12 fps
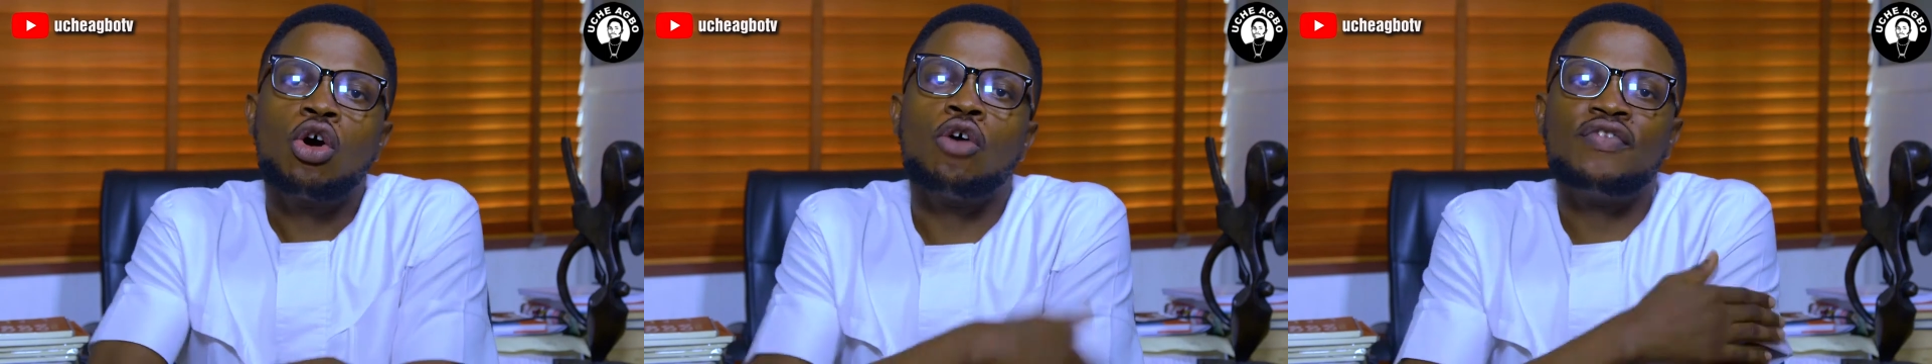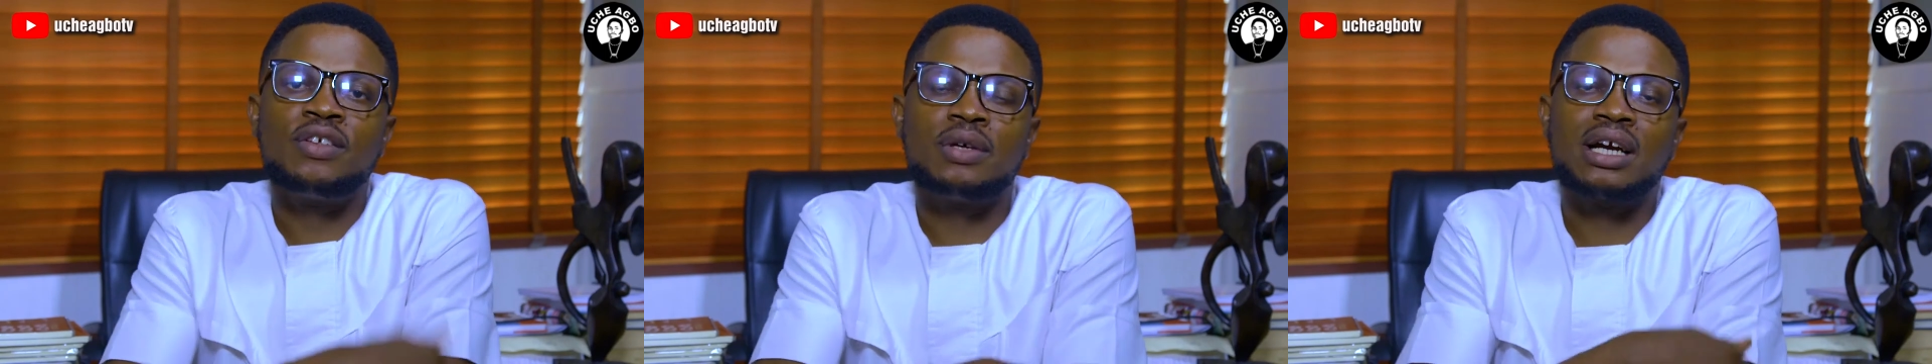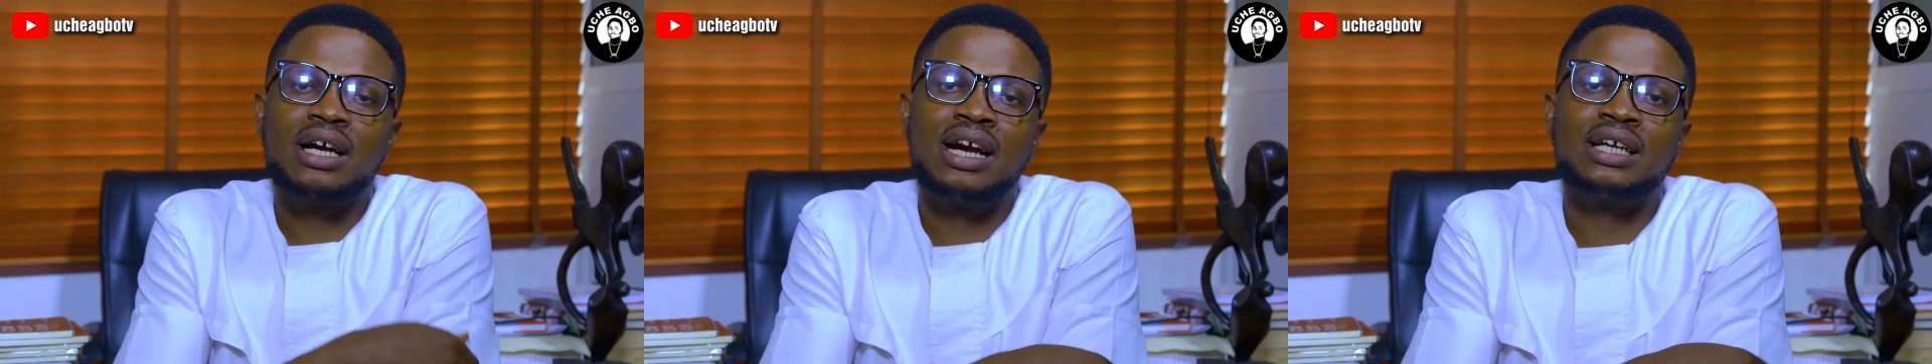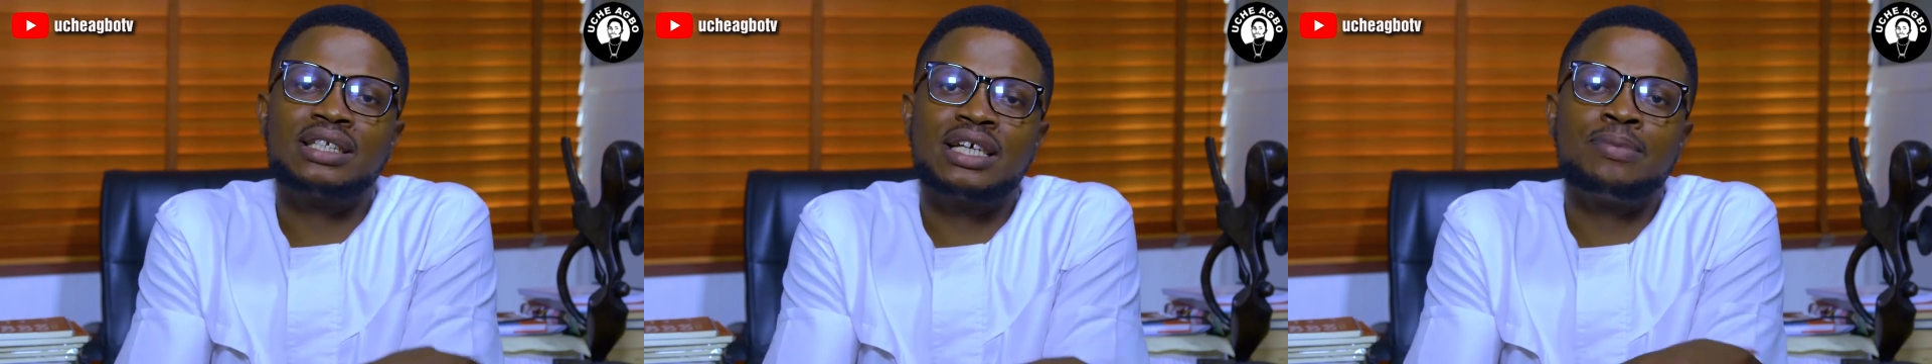of the
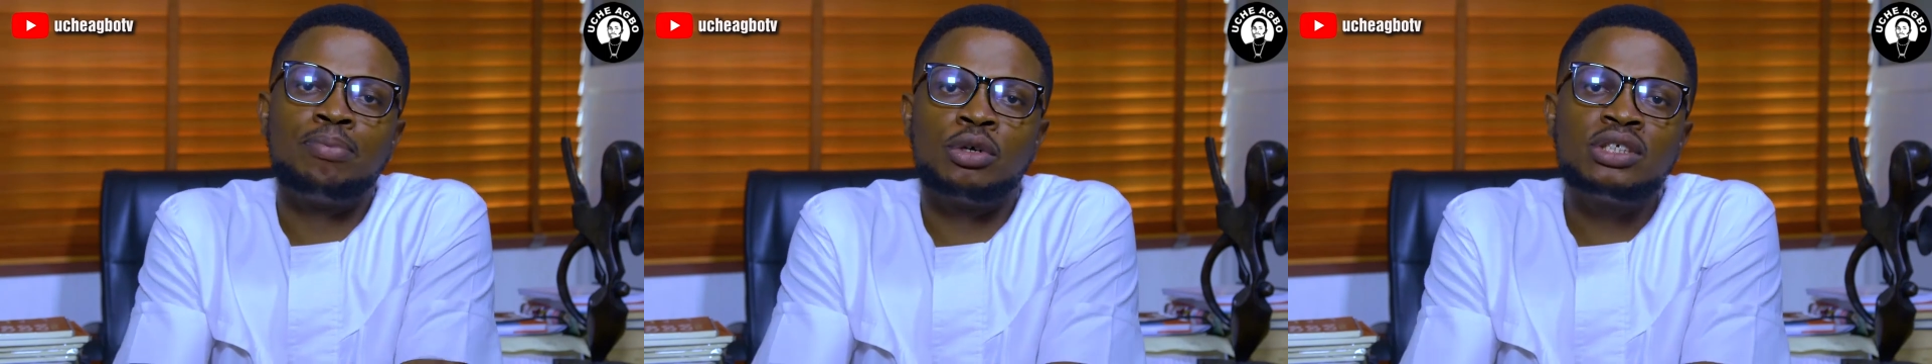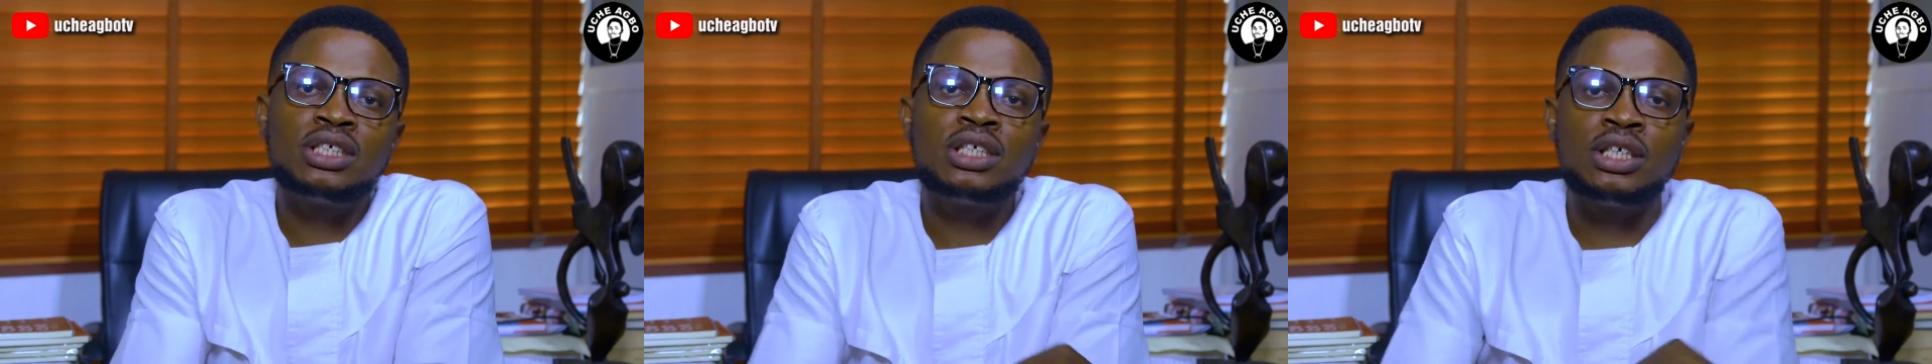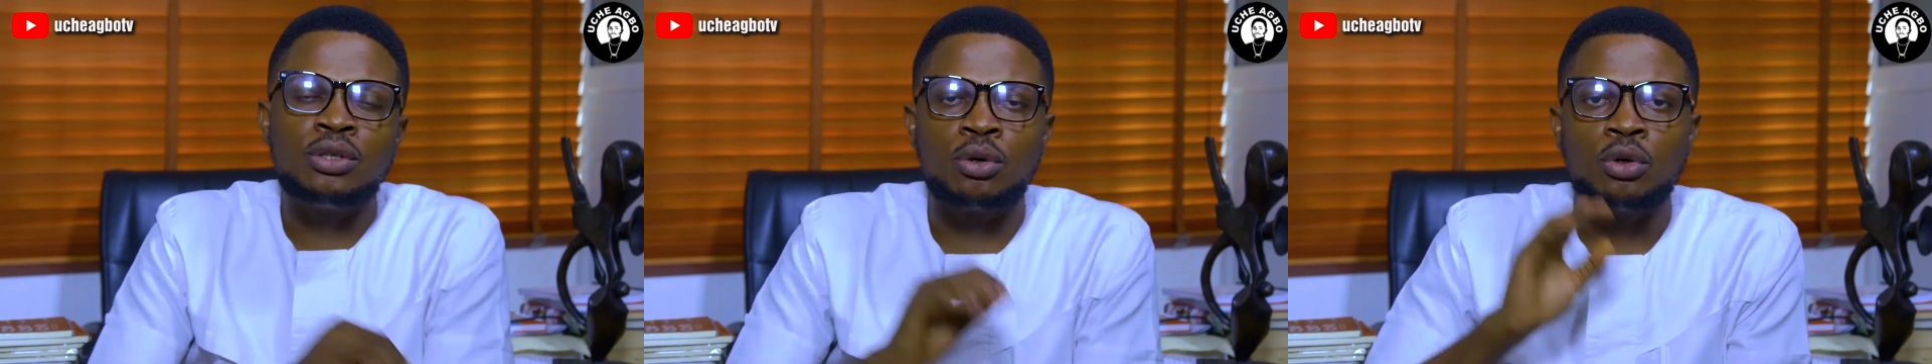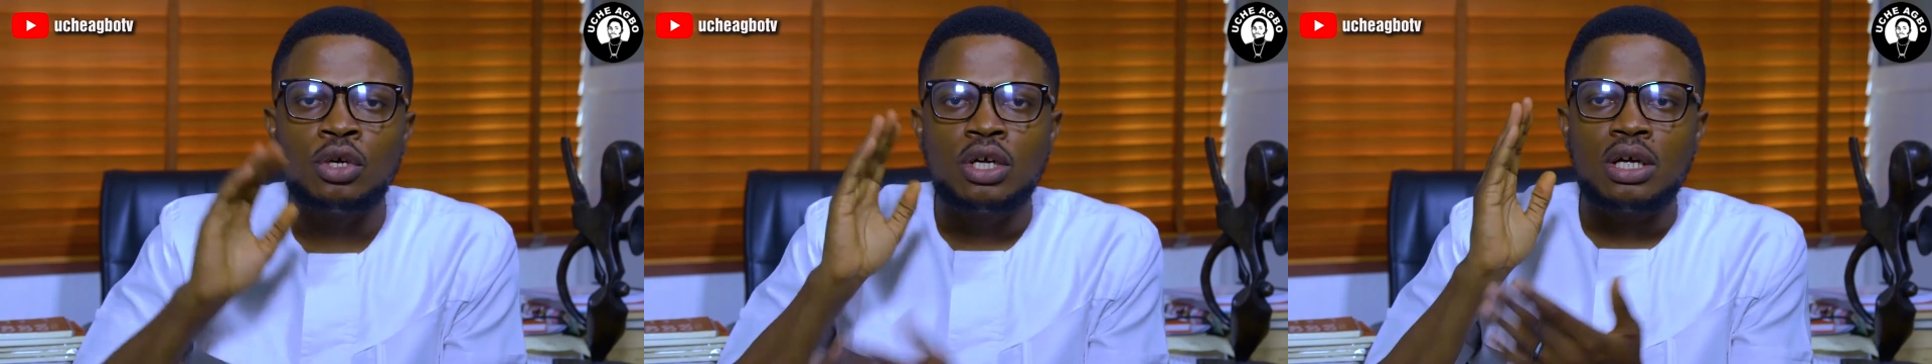character's body, you
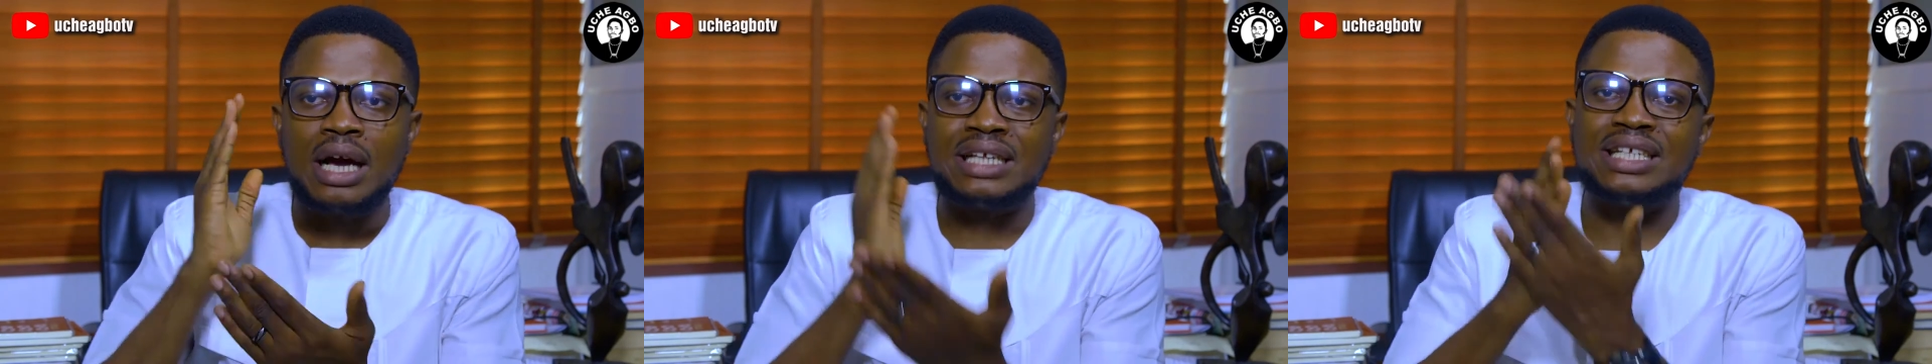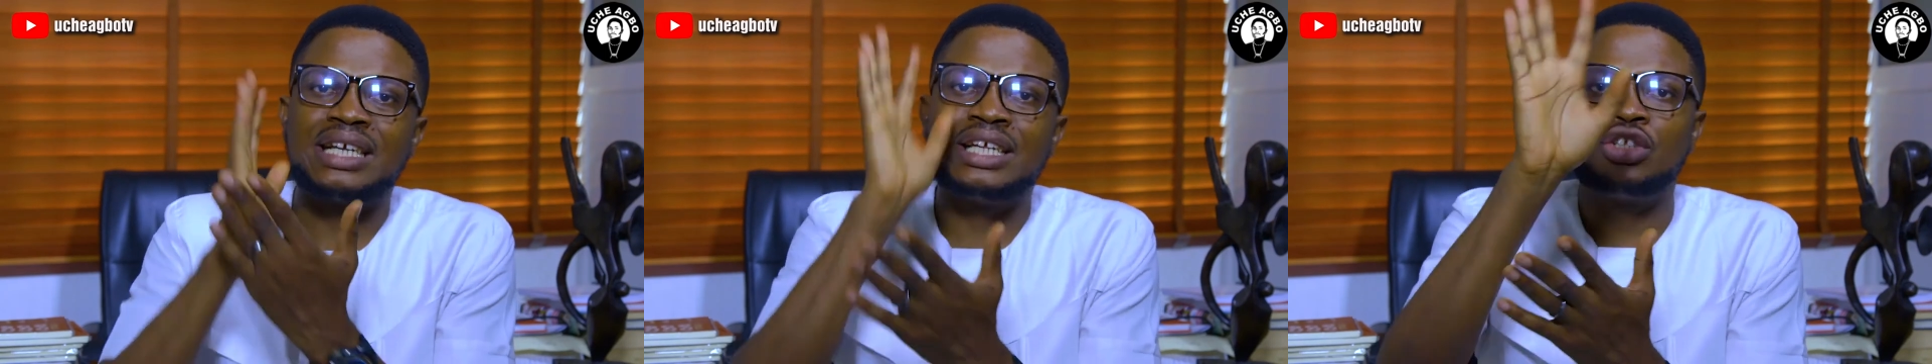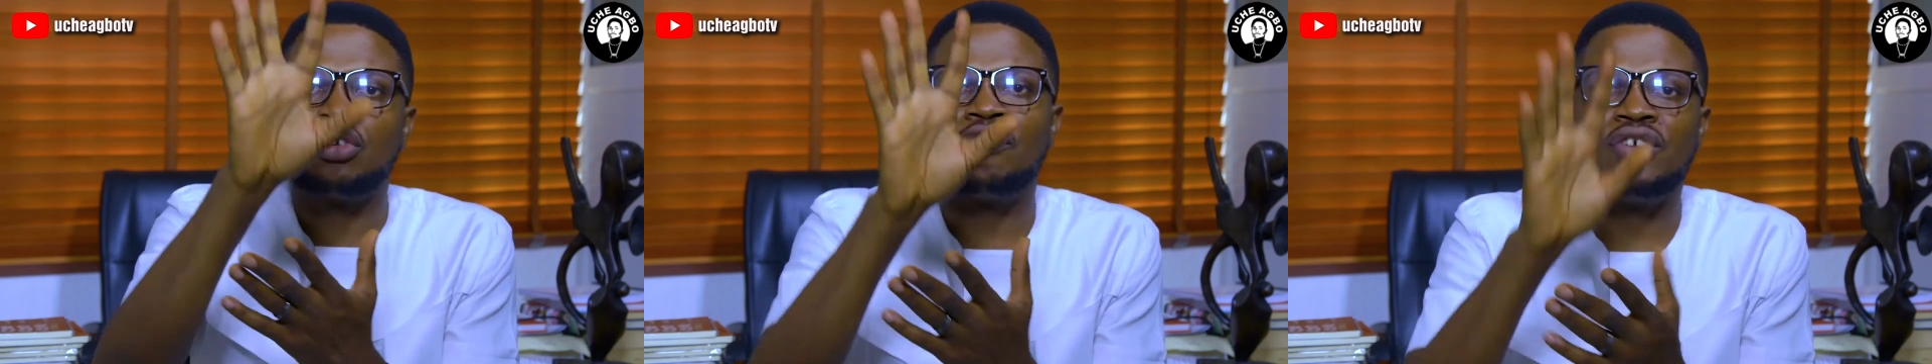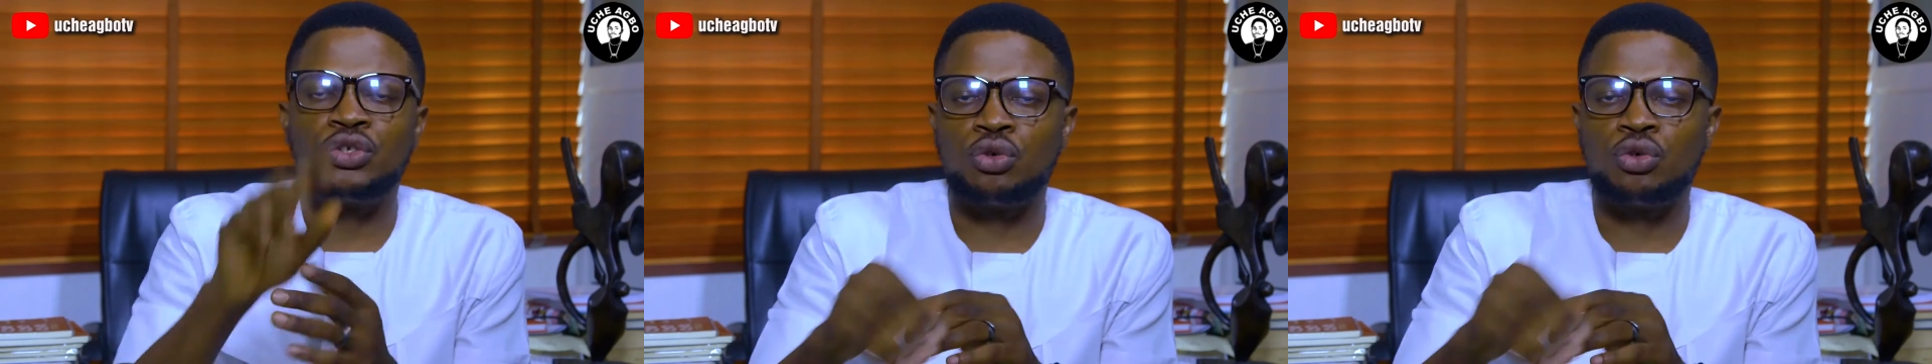know, as against your face.